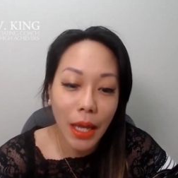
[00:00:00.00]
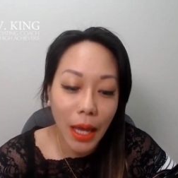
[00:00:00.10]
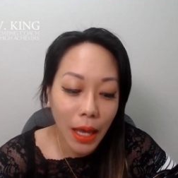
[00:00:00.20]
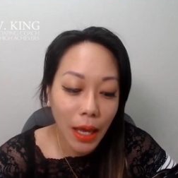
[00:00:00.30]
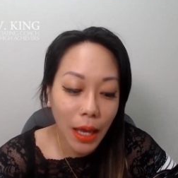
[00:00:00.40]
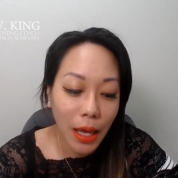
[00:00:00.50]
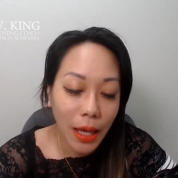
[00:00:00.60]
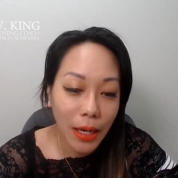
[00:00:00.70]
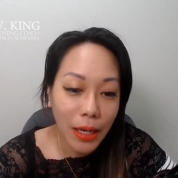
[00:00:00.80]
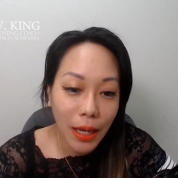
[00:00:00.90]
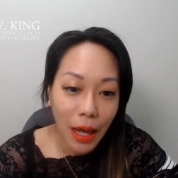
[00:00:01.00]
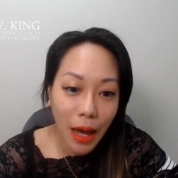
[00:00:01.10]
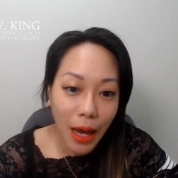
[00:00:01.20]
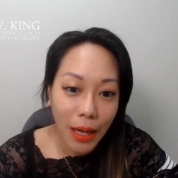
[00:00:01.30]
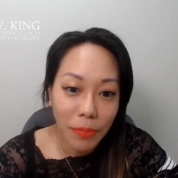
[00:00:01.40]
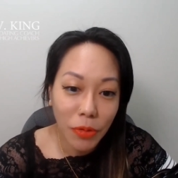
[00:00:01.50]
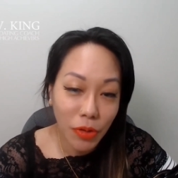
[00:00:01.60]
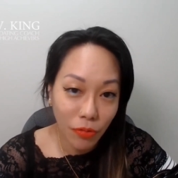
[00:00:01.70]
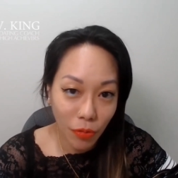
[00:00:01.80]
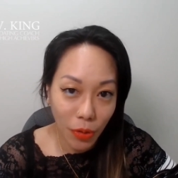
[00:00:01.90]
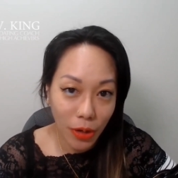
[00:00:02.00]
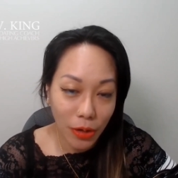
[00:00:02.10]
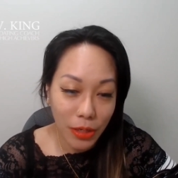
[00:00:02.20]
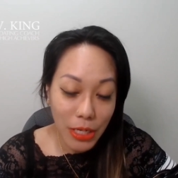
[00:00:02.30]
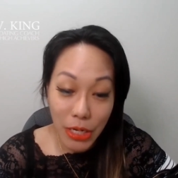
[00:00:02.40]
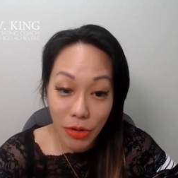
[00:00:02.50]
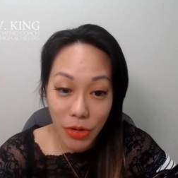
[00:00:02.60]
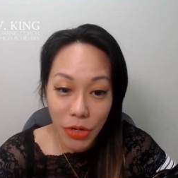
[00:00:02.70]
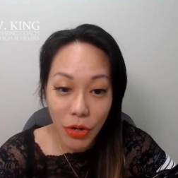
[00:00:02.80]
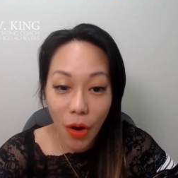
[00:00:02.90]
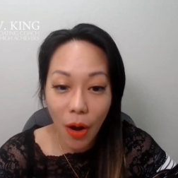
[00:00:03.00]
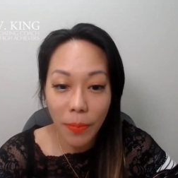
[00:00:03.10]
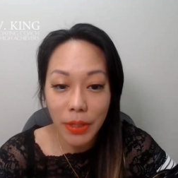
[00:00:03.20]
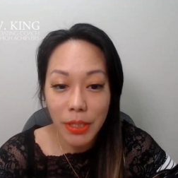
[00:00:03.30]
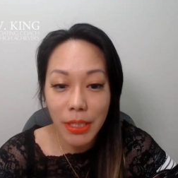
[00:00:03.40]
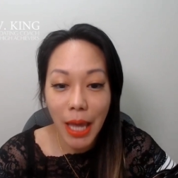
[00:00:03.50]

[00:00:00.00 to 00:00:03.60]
and I'm looking forward to hearing your comments.